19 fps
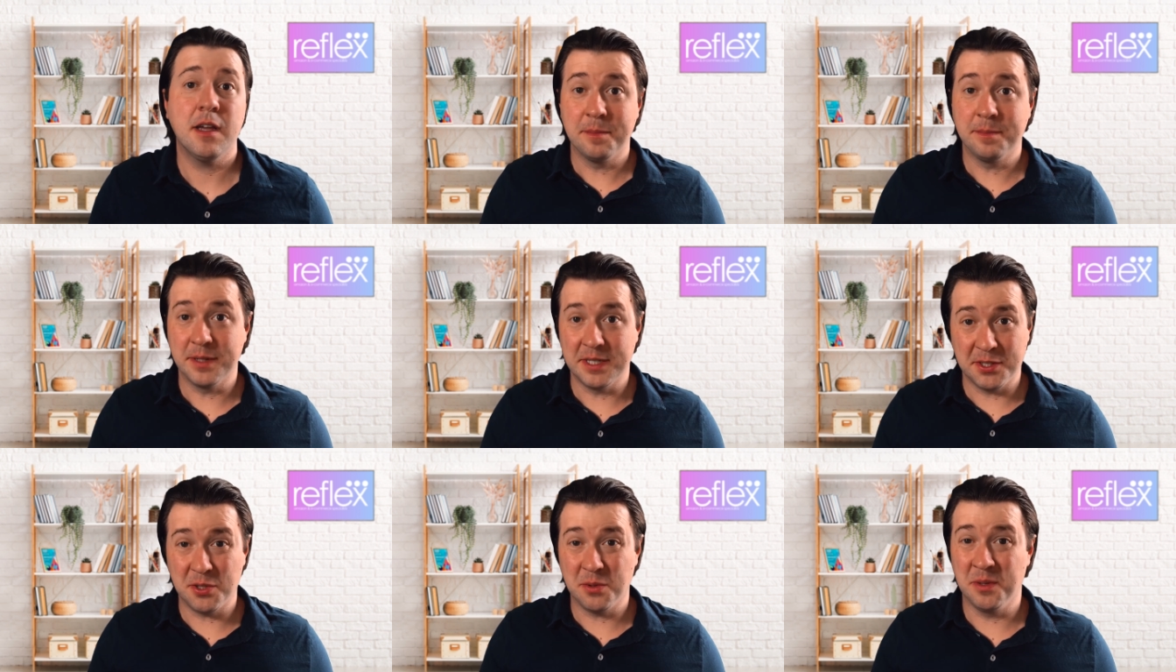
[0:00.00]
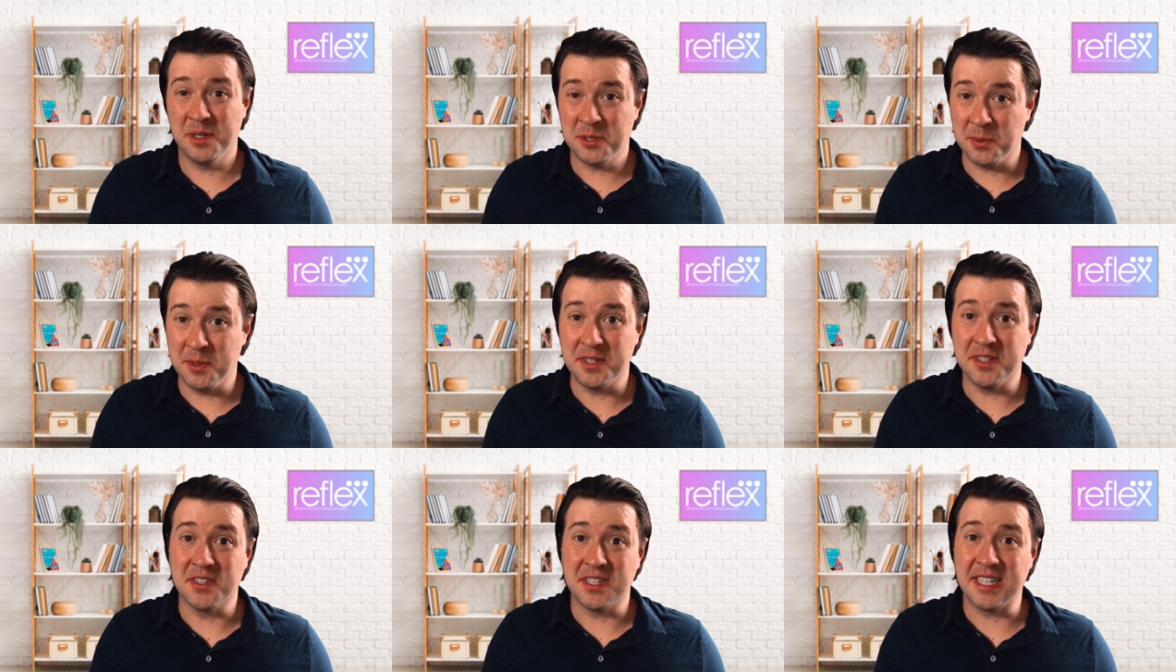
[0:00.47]
but it's always
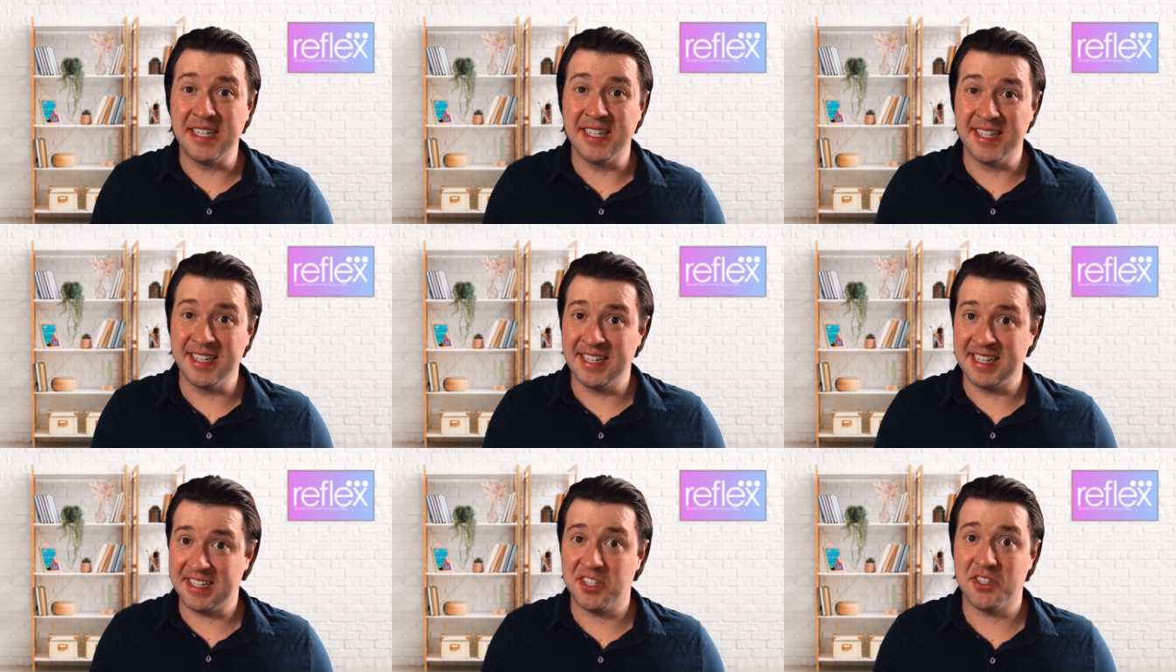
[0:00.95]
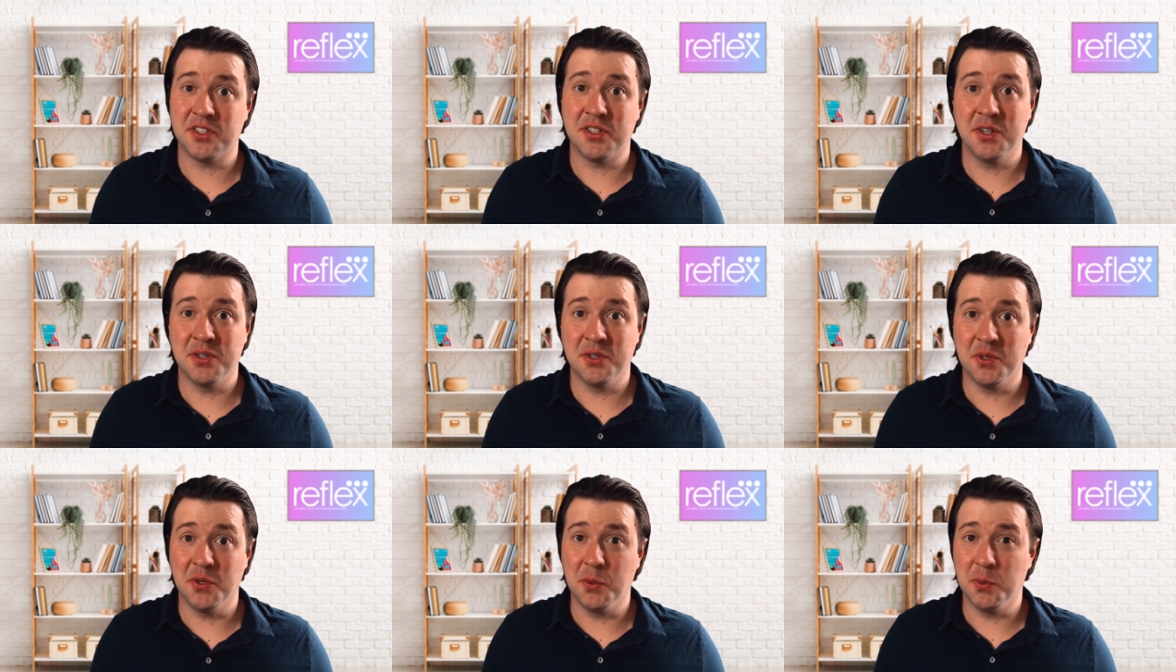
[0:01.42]
worth looking at an
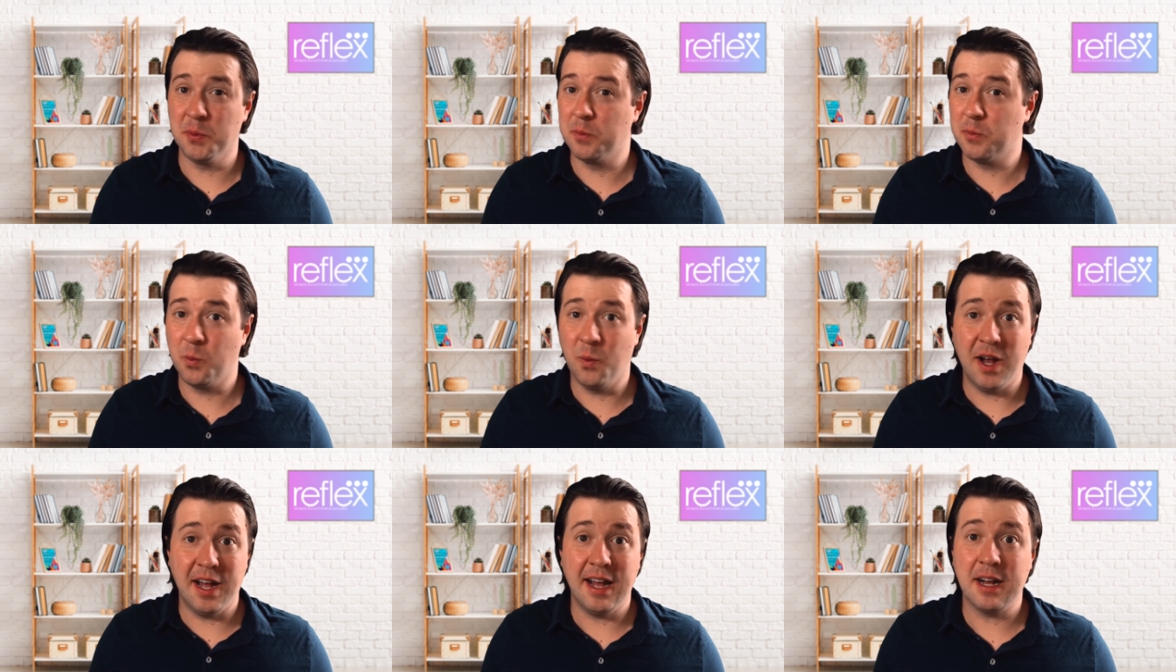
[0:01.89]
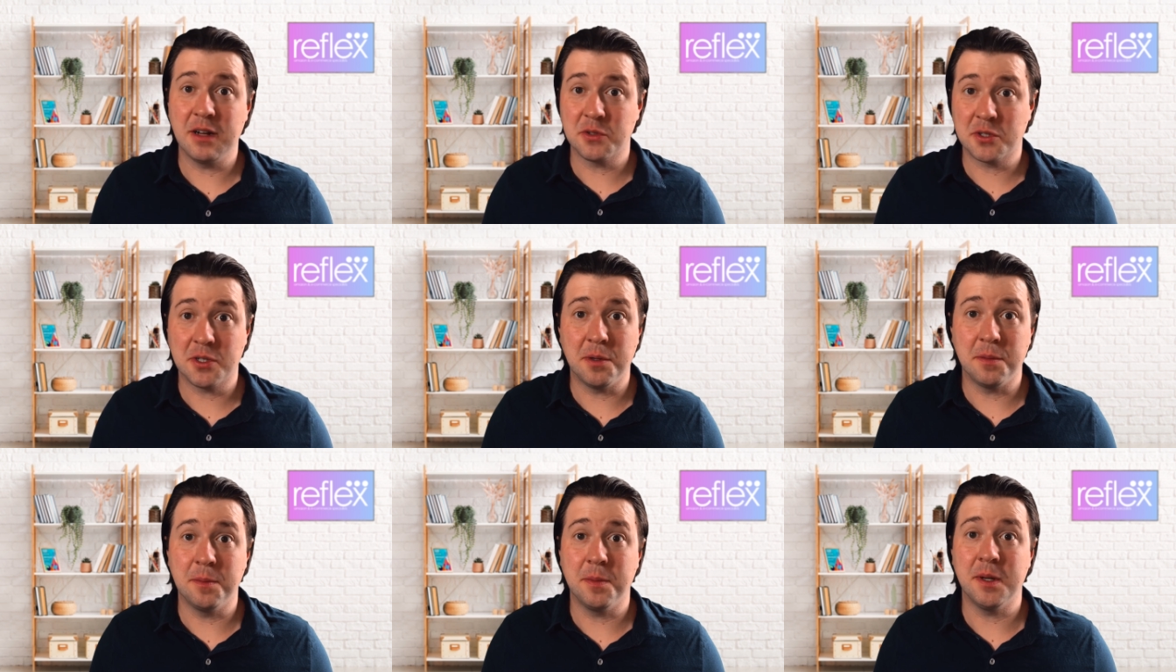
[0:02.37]
external warehouse
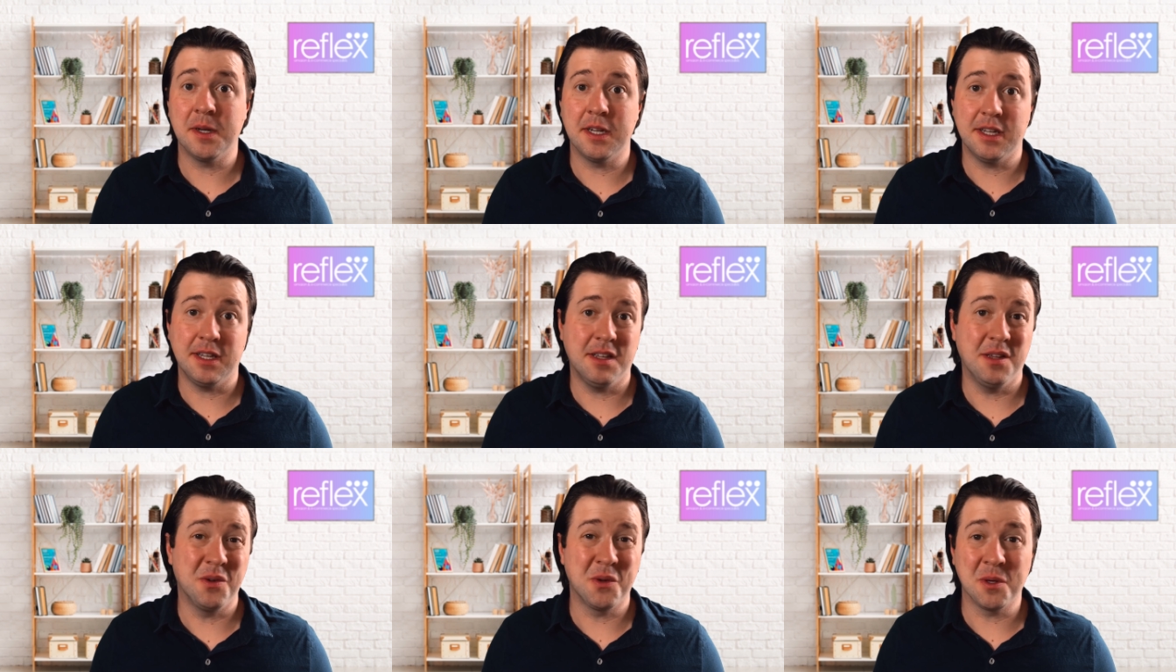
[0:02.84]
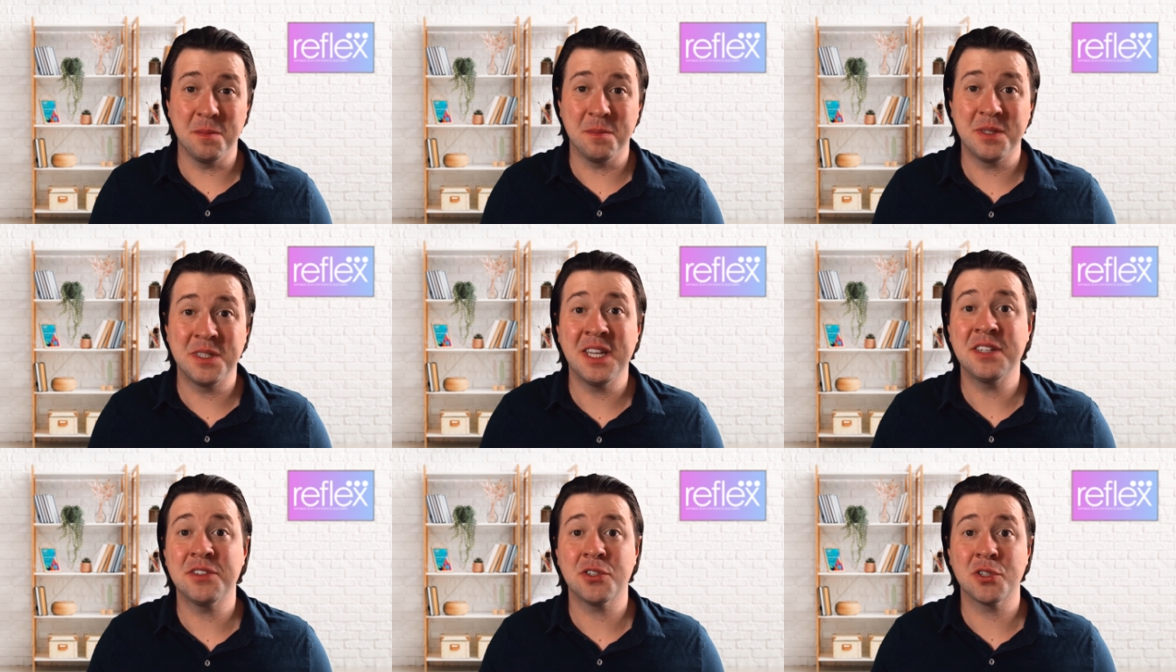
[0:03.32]
company who can
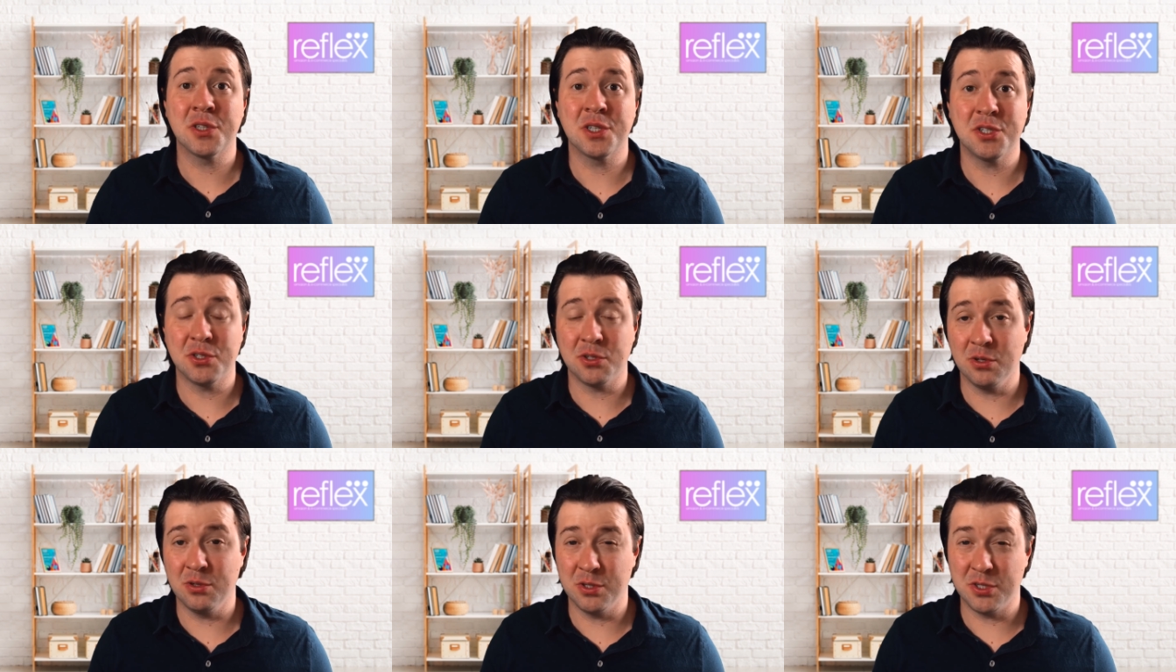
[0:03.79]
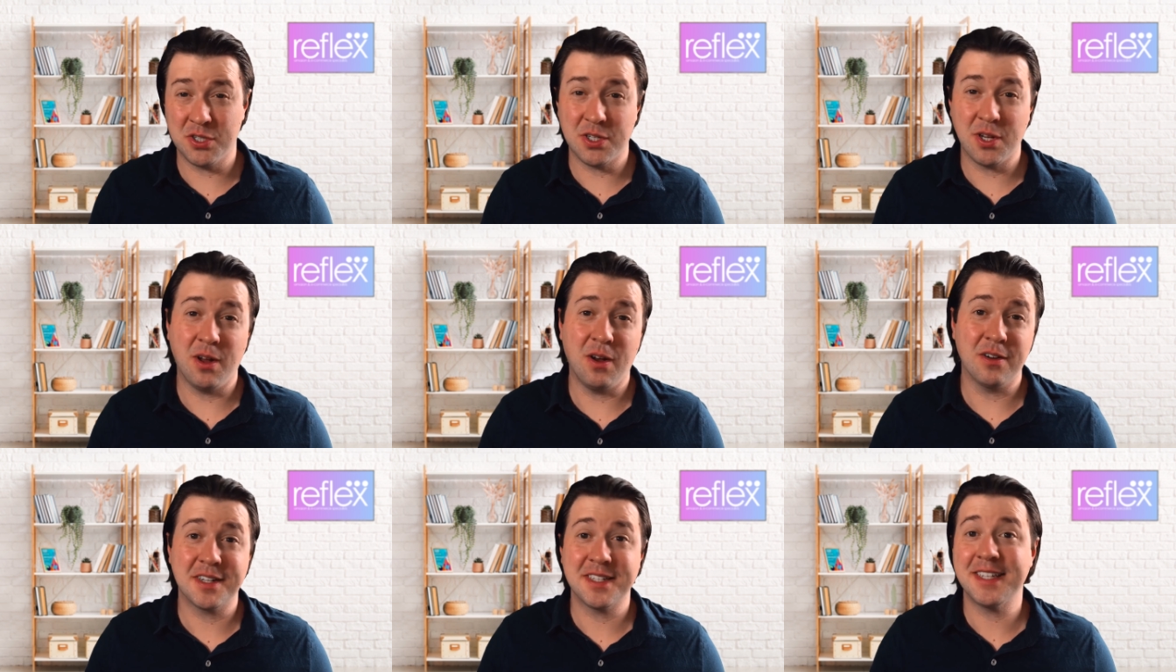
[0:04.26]
potentially store the
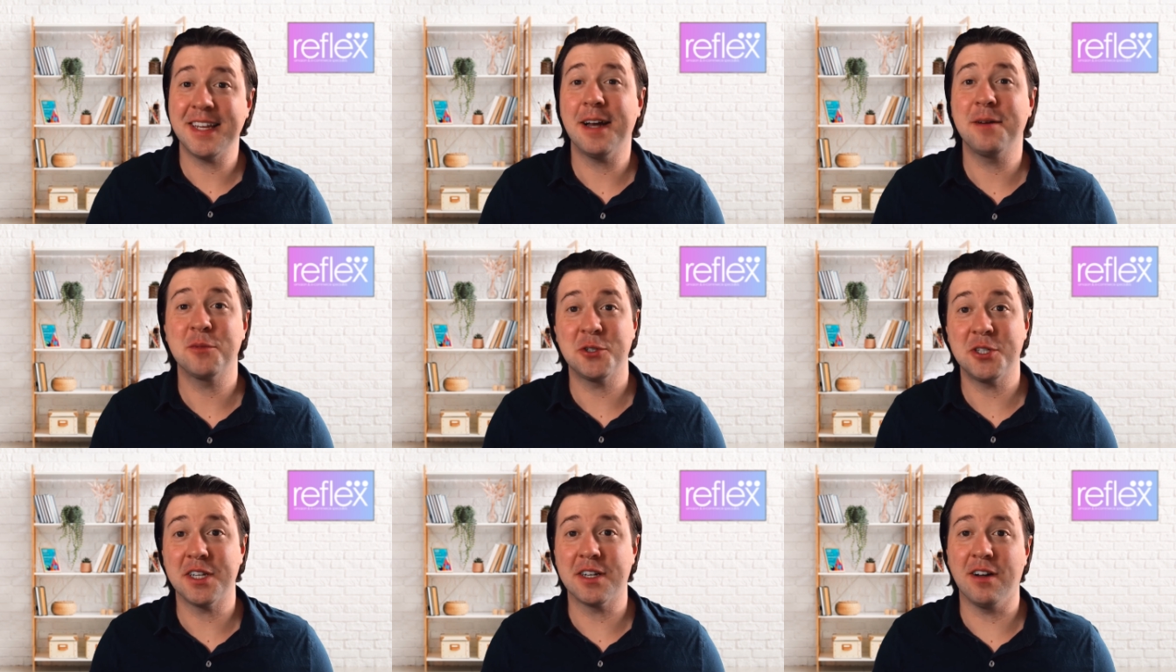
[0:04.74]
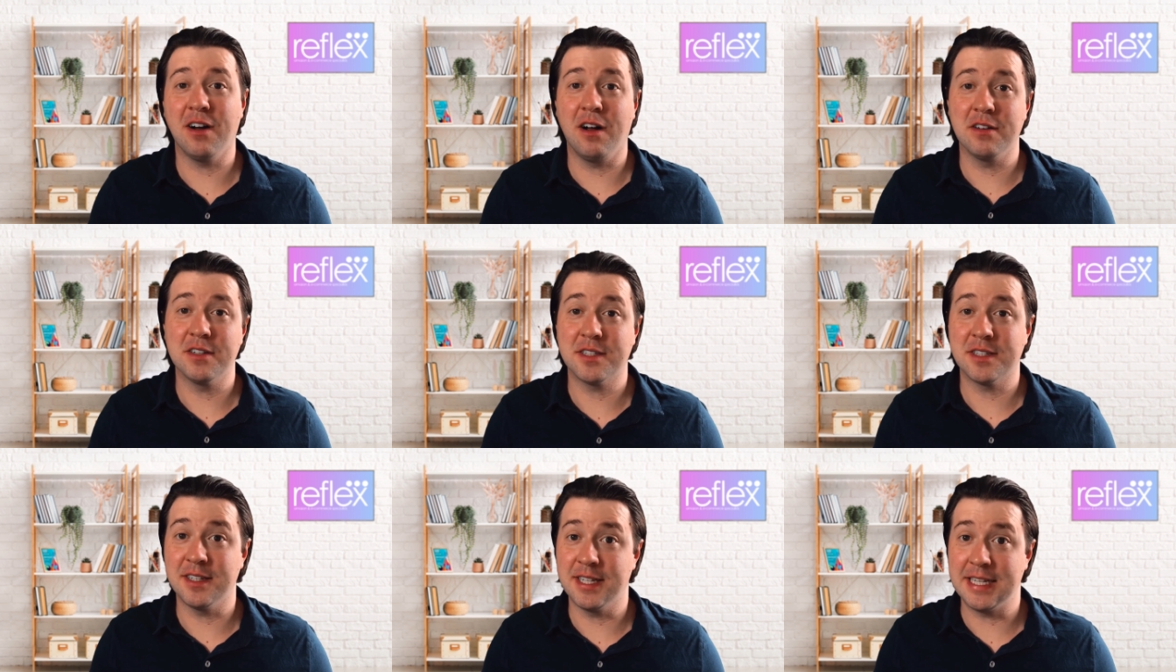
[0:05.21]
stock, see how much it
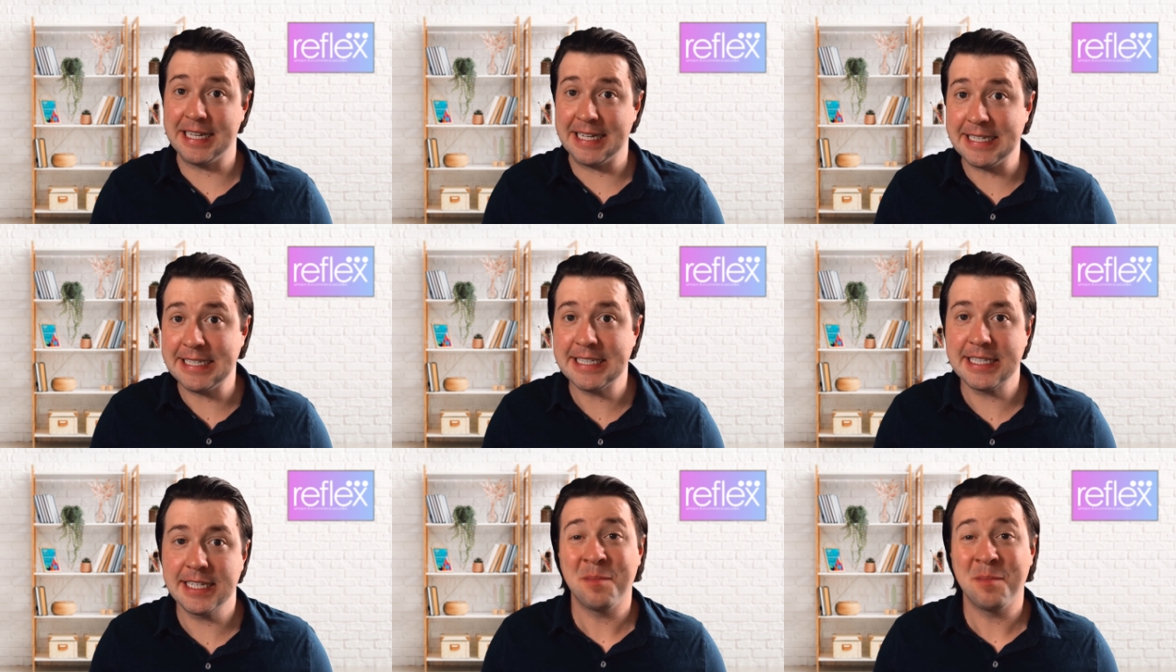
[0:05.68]
costs at least,